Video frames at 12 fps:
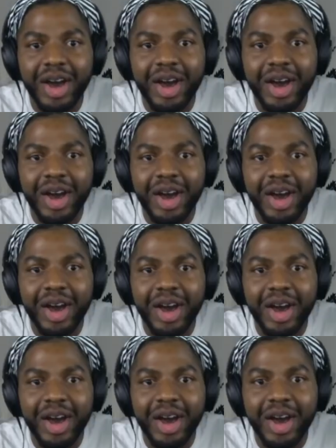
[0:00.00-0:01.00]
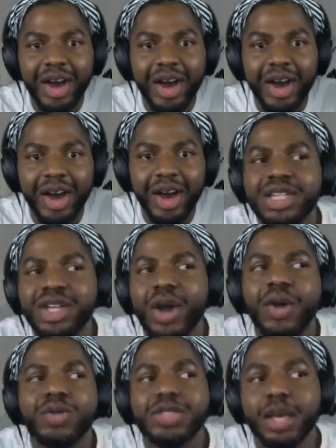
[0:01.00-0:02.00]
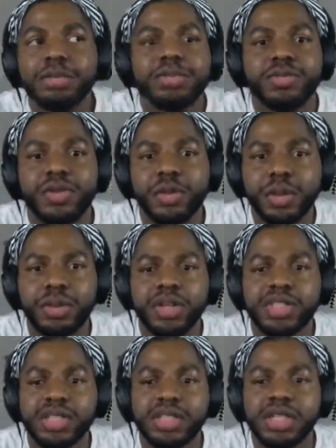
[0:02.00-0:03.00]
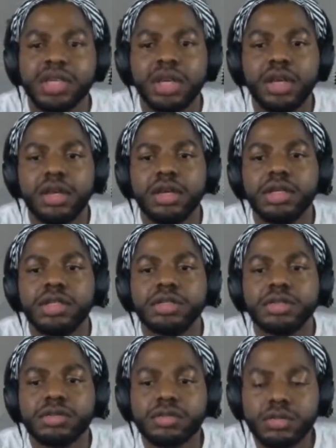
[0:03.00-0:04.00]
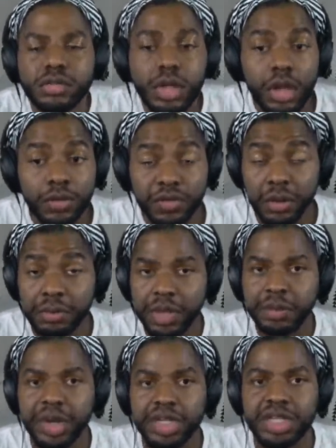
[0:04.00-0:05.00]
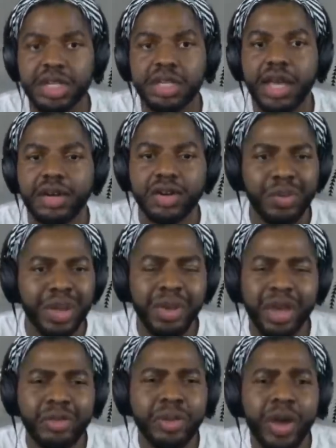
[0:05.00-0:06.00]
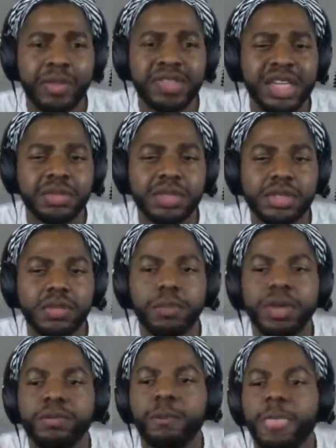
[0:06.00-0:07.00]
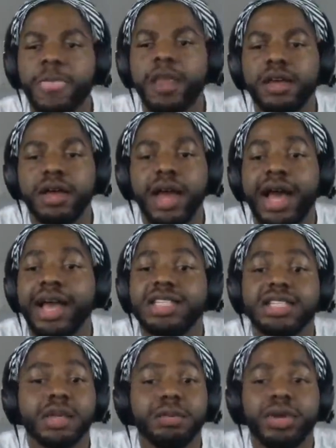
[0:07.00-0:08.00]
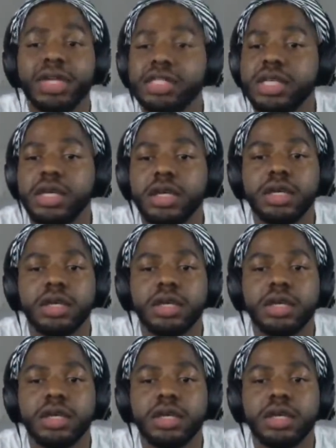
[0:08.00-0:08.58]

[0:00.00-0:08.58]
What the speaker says: So I don't know. There are really no tips for me personally. From me personally, I don't know. Maybe other people have tips, but I just embrace it.